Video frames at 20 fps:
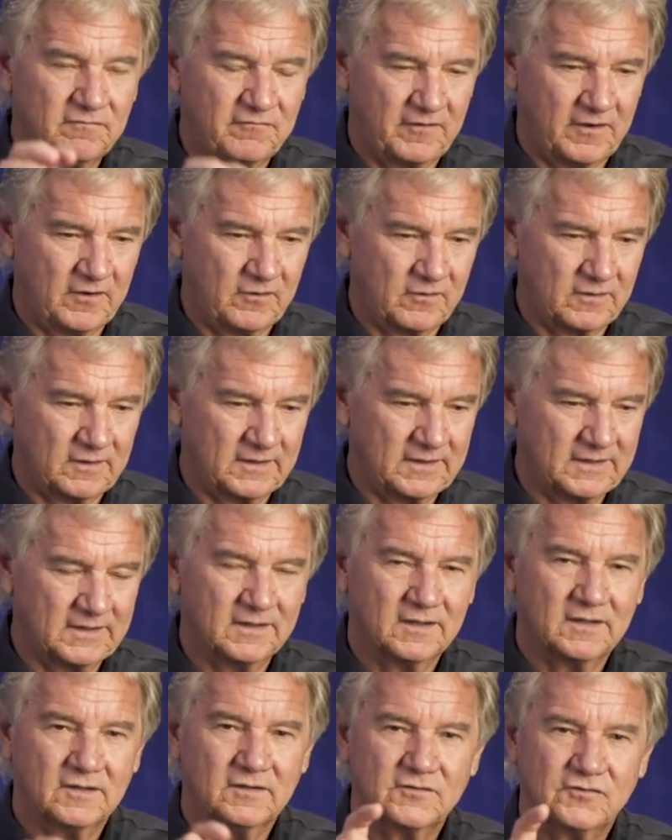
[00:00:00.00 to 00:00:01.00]
fairly
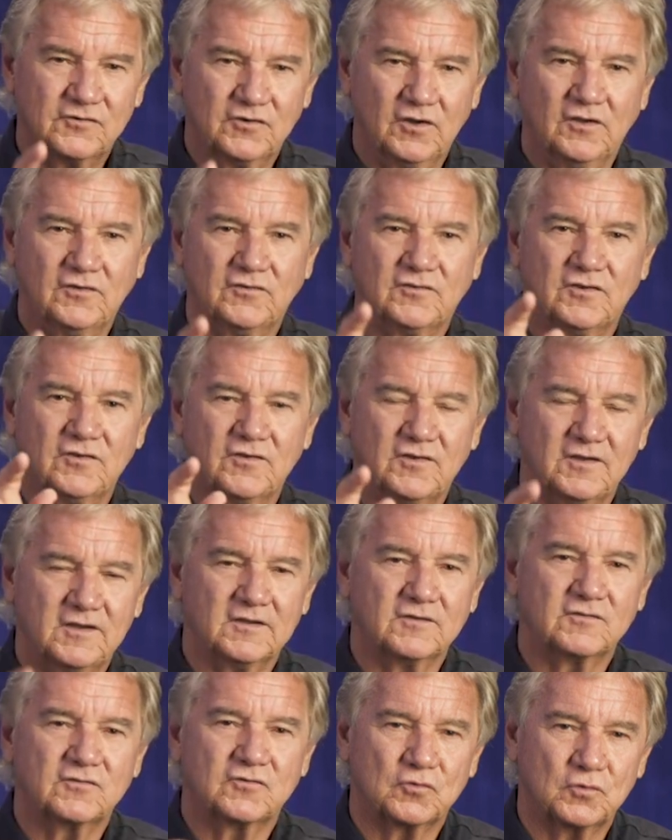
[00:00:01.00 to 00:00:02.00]
just as He
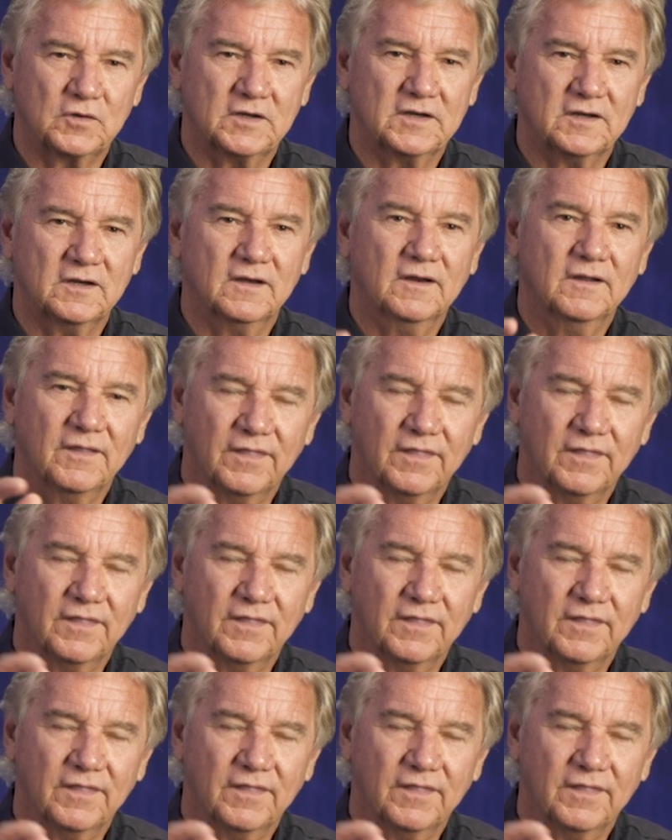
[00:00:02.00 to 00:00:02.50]
has treated